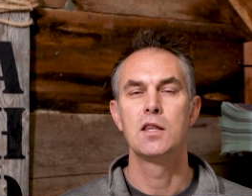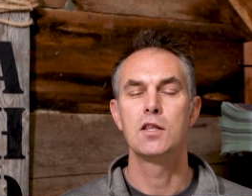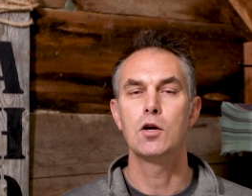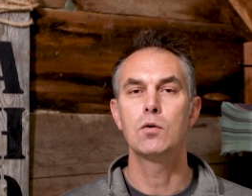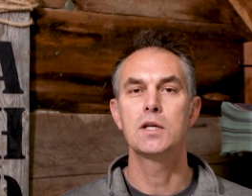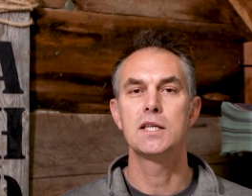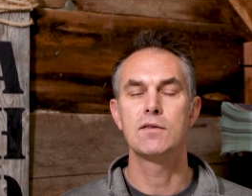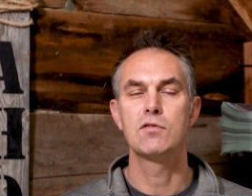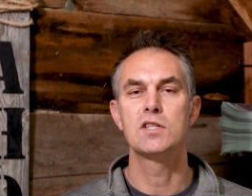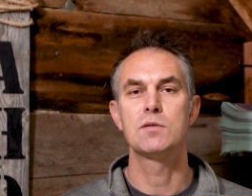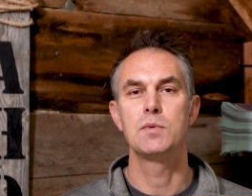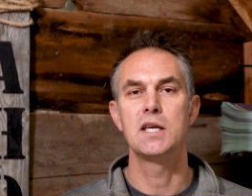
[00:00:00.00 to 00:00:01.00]
The only
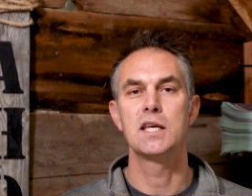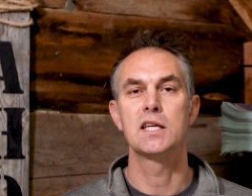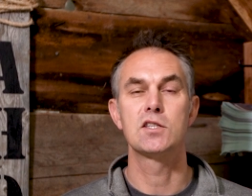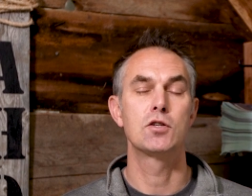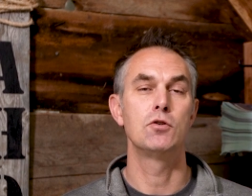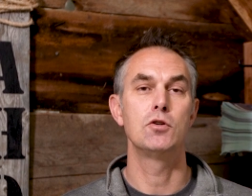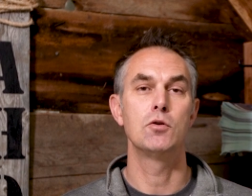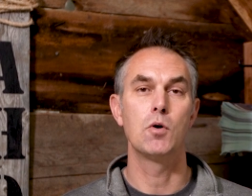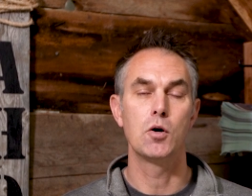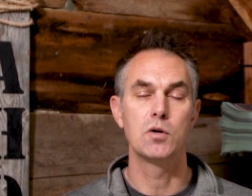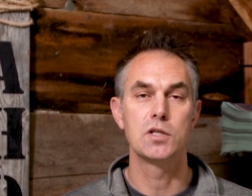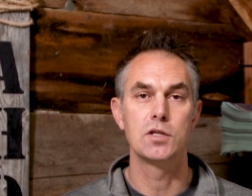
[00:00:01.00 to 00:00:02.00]
difference being is who you
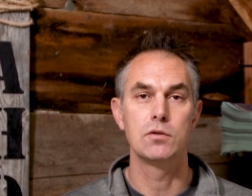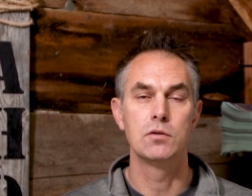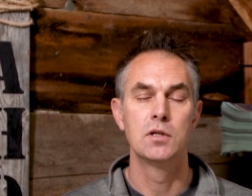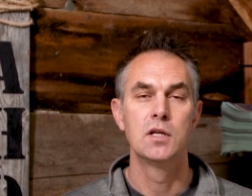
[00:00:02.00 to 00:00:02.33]
owe it to.